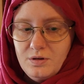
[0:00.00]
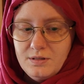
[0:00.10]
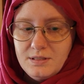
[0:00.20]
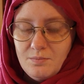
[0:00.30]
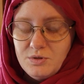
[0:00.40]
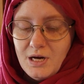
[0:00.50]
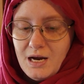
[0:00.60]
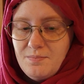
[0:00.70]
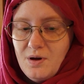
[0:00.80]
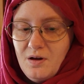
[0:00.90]
some
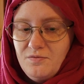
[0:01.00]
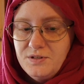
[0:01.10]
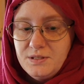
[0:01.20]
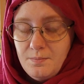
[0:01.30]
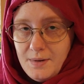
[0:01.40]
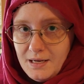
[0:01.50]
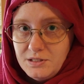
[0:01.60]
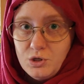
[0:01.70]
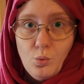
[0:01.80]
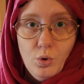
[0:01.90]
type of
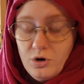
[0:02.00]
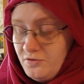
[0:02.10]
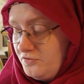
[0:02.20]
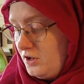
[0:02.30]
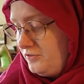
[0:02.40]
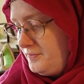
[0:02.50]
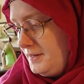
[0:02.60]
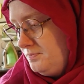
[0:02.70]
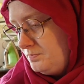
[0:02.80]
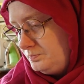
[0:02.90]
semantic word
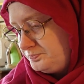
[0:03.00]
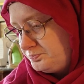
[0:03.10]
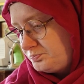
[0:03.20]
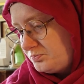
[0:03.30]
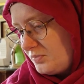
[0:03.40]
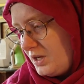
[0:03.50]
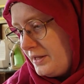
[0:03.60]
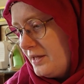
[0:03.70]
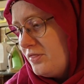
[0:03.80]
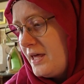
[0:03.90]
involvement.
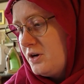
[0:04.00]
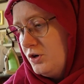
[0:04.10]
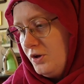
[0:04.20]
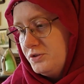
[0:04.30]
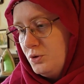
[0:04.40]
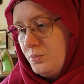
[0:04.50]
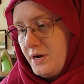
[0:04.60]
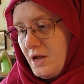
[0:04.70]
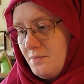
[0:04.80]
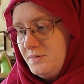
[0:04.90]
And that it could also
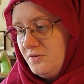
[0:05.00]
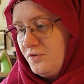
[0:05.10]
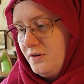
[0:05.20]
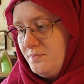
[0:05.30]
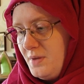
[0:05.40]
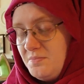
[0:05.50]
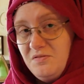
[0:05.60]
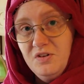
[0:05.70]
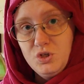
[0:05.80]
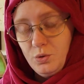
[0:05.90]
bring up different, maybe
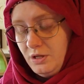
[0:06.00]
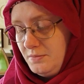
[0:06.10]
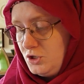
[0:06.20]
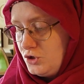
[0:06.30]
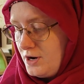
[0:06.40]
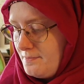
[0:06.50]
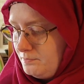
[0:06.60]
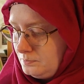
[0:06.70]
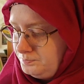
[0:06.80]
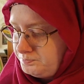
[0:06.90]
visual imagery.
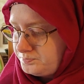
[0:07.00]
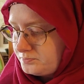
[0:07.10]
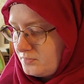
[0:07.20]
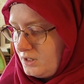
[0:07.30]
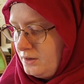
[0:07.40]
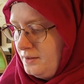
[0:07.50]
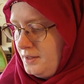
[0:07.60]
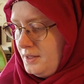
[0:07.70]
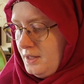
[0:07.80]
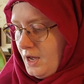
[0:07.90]

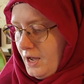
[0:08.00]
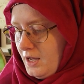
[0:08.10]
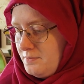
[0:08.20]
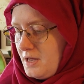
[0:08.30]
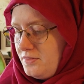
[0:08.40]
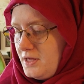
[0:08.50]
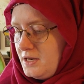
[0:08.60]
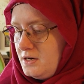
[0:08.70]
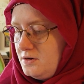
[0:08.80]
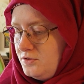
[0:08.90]
And
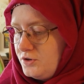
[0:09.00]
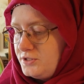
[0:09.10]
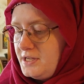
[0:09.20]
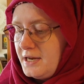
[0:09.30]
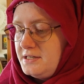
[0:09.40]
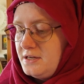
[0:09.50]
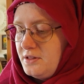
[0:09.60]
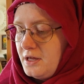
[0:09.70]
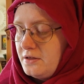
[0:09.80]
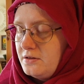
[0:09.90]
then there's the idea
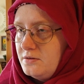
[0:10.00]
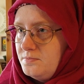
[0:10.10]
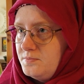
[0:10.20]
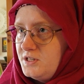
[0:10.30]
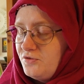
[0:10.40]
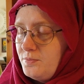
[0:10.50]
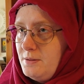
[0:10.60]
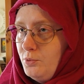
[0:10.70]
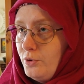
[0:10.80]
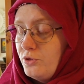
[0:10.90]
that different
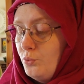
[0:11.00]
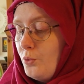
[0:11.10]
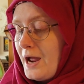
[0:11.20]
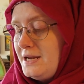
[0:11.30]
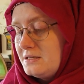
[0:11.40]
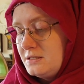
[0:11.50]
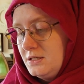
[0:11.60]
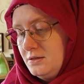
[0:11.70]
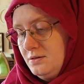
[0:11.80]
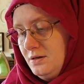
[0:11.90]
people with right
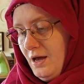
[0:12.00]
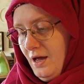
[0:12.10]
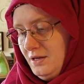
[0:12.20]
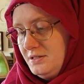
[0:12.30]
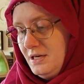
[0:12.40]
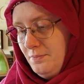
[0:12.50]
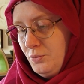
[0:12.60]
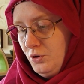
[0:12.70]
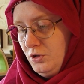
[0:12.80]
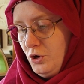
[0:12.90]

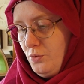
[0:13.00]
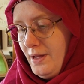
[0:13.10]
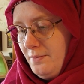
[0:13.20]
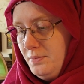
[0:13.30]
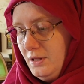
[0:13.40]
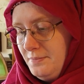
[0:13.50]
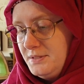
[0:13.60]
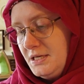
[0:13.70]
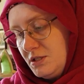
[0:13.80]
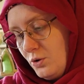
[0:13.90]
temporal lobe
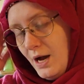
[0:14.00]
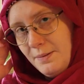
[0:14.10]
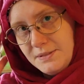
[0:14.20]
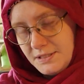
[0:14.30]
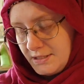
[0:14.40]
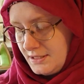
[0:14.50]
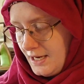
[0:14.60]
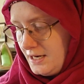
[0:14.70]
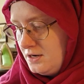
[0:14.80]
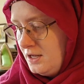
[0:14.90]
epilepsy, so opposite
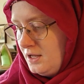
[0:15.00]
side,